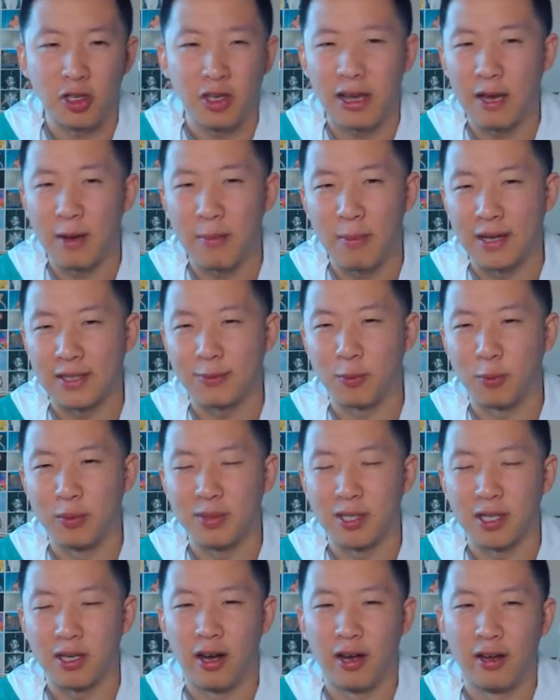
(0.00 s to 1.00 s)
you can't max
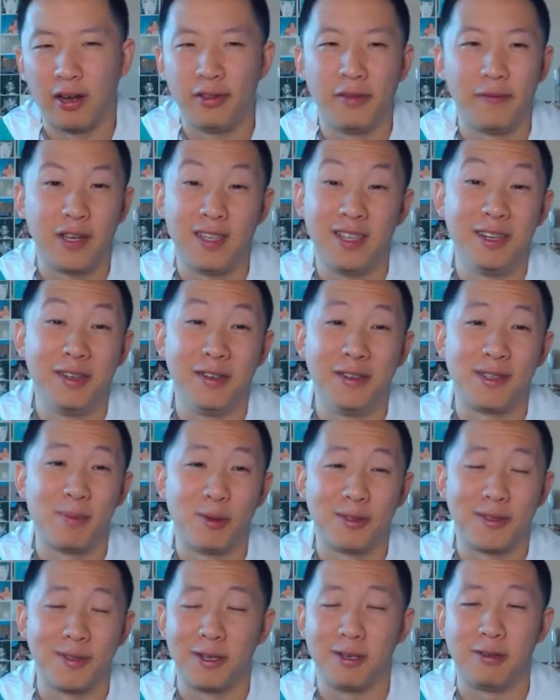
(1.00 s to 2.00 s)
Whimsicott, and the Victini is
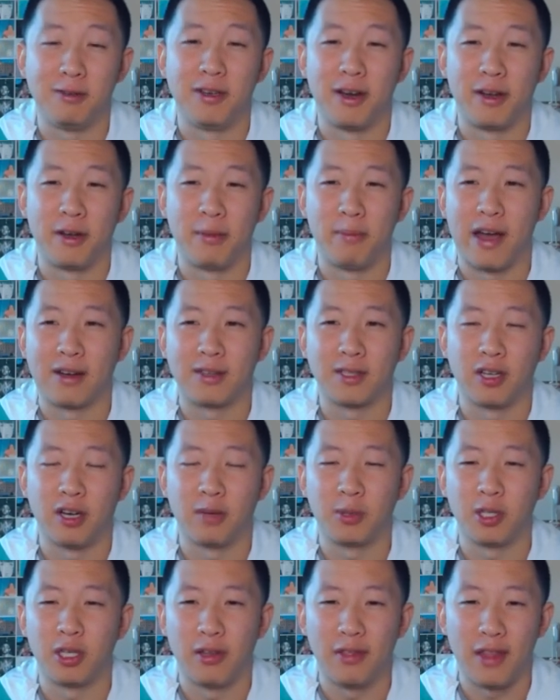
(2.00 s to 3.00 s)
most likely not a max
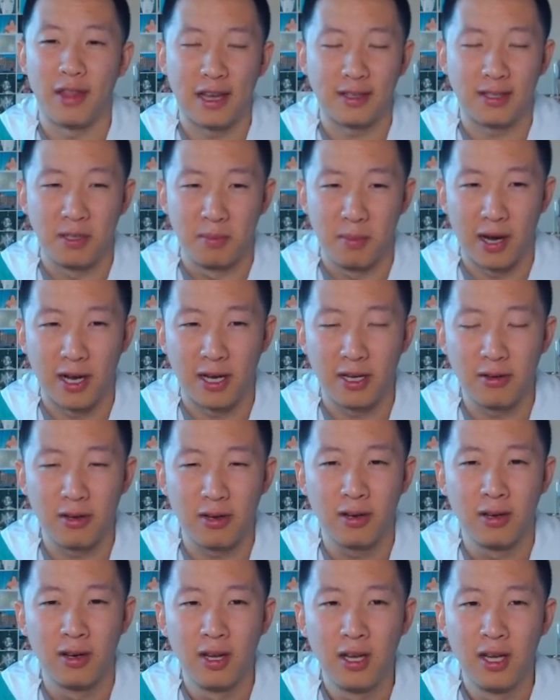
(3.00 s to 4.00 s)
option on that team
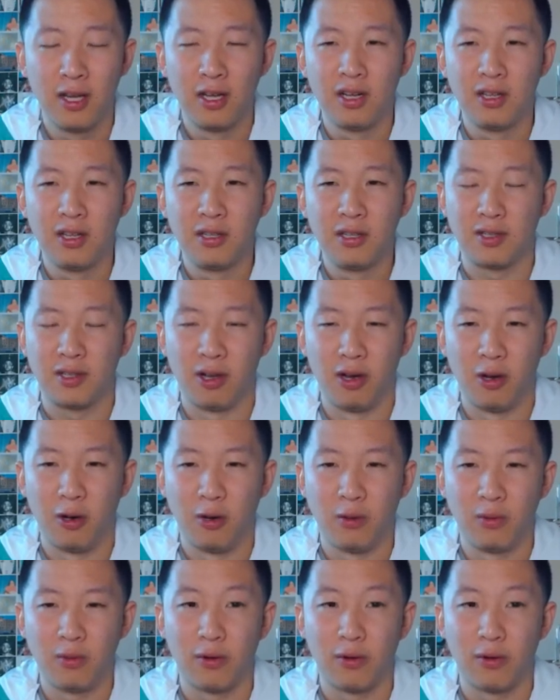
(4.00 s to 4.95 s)
either. So